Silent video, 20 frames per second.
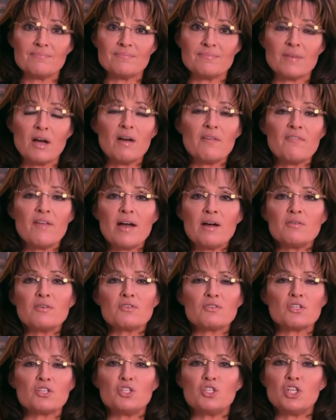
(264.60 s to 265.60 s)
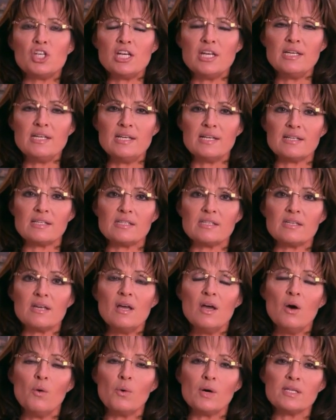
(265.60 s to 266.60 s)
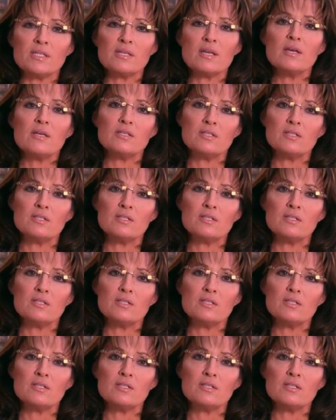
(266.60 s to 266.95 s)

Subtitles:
Our founders' genius was